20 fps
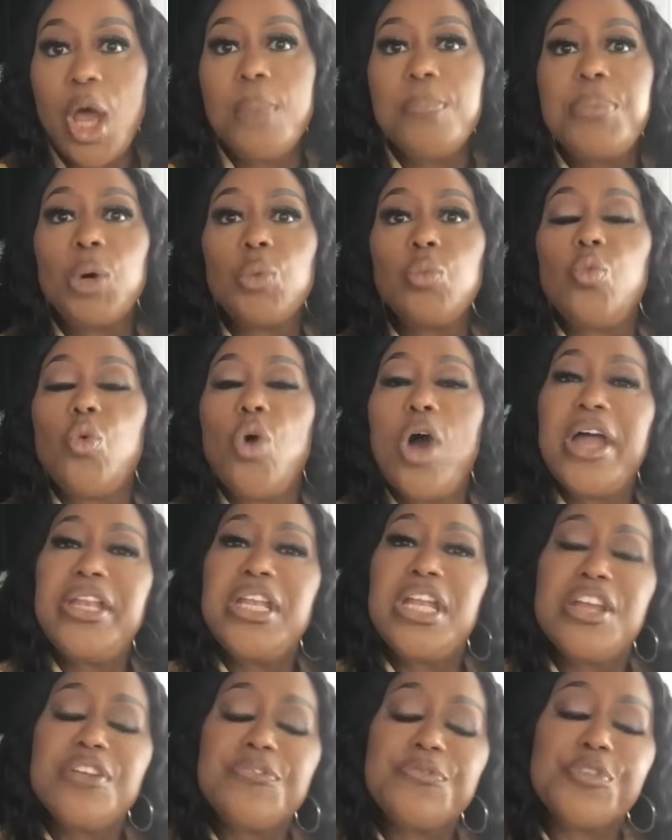But what
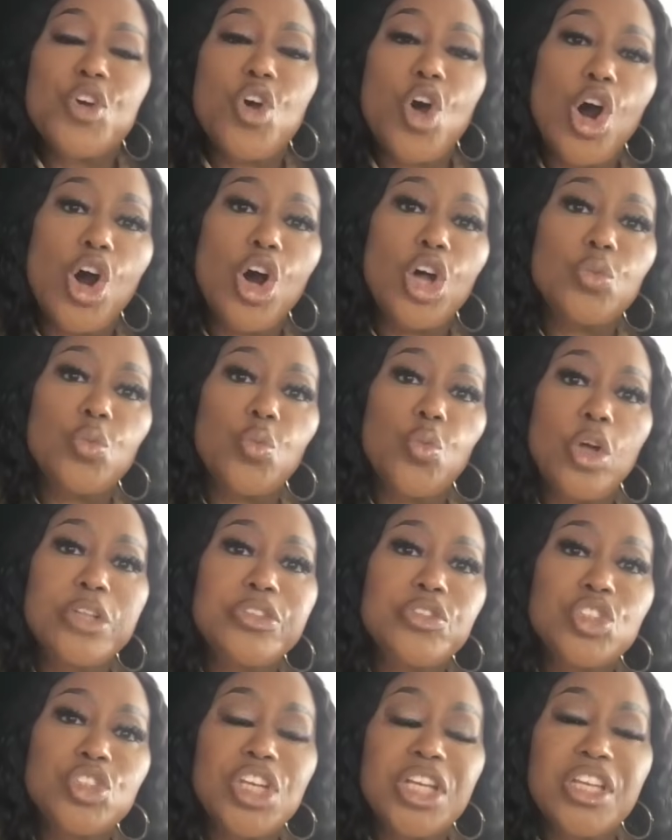if God
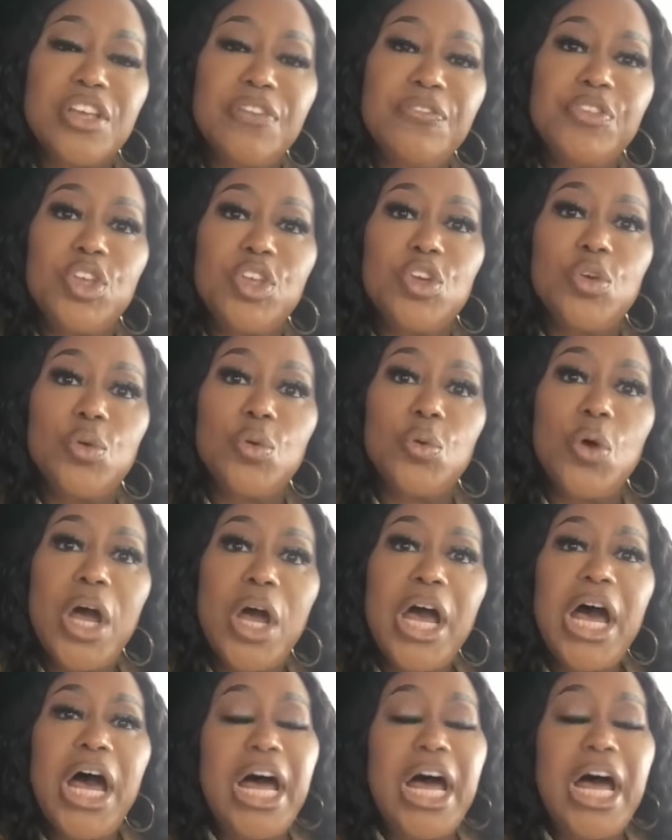wants to give you